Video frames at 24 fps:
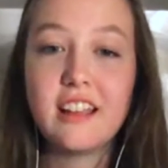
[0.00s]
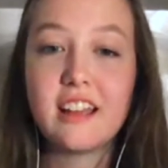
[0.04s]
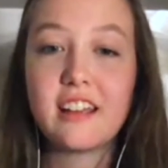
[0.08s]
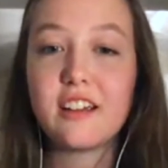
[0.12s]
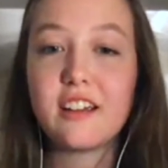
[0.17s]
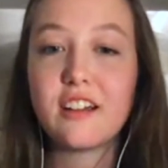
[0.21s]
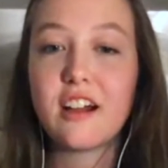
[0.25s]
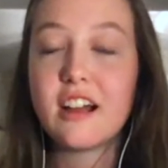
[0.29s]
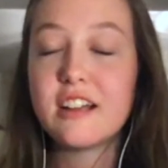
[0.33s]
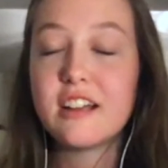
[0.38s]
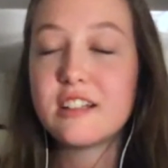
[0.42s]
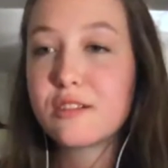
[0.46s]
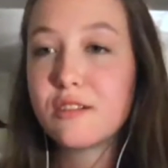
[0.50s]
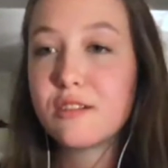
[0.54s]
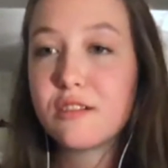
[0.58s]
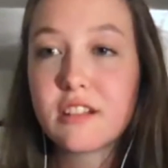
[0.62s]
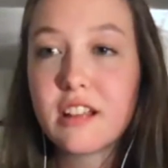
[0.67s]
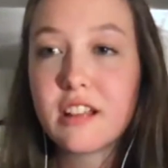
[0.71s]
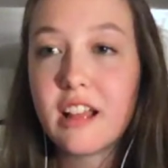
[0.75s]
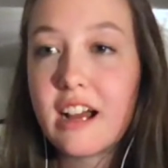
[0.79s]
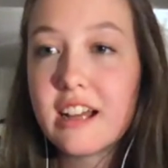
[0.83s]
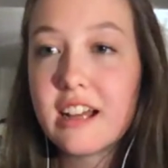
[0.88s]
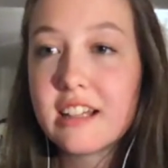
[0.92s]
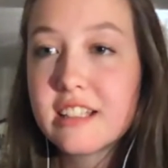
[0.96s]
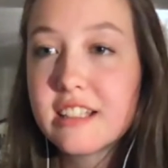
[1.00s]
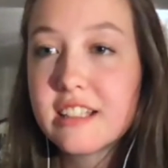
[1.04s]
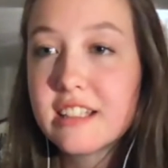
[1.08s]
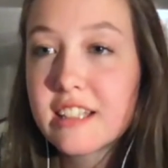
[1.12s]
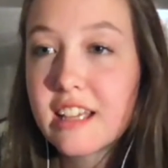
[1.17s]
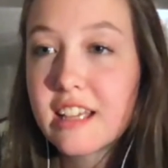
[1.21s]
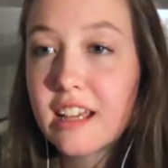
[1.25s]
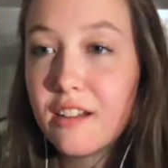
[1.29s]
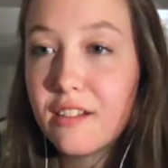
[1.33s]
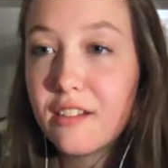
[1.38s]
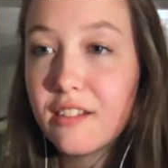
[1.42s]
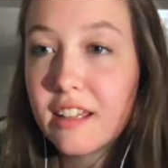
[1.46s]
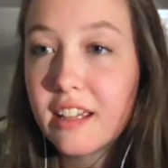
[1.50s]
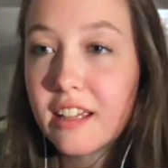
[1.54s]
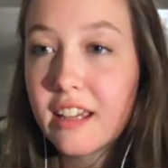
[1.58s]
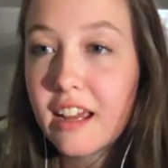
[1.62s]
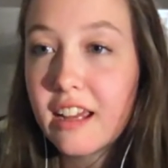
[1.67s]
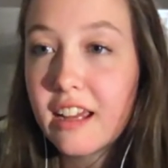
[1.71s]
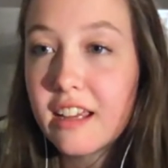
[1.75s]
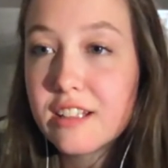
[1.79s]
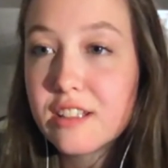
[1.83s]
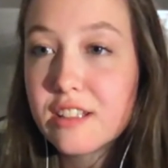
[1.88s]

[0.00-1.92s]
Your high school classes can only get you